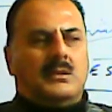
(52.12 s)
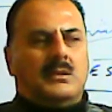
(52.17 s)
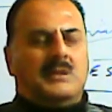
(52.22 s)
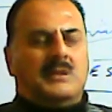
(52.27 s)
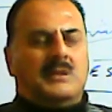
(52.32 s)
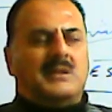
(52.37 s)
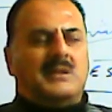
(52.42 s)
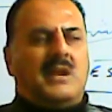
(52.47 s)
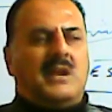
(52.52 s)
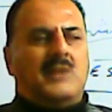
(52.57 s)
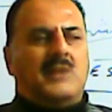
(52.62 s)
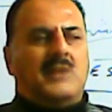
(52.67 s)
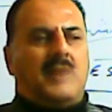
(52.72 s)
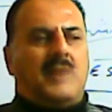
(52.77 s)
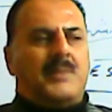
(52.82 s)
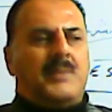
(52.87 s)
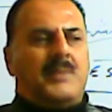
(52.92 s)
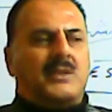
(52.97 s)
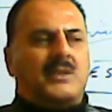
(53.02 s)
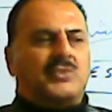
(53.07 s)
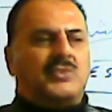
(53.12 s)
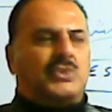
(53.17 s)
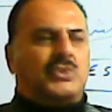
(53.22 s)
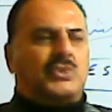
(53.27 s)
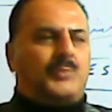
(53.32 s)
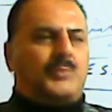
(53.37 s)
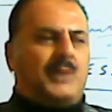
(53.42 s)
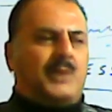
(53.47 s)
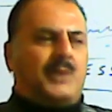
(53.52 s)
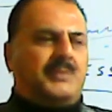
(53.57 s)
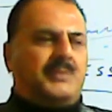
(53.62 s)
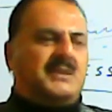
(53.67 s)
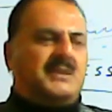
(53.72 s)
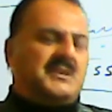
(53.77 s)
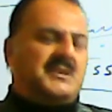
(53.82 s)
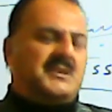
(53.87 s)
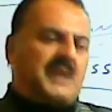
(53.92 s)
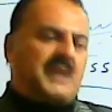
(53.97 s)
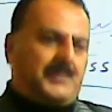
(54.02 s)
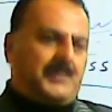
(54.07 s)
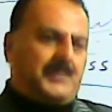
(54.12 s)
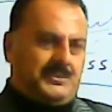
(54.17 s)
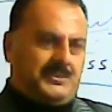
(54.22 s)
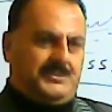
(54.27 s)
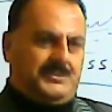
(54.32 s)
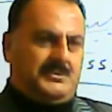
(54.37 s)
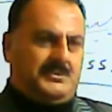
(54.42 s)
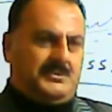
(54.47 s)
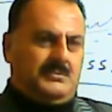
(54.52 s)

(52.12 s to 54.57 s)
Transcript: in the environment of disappointment it happens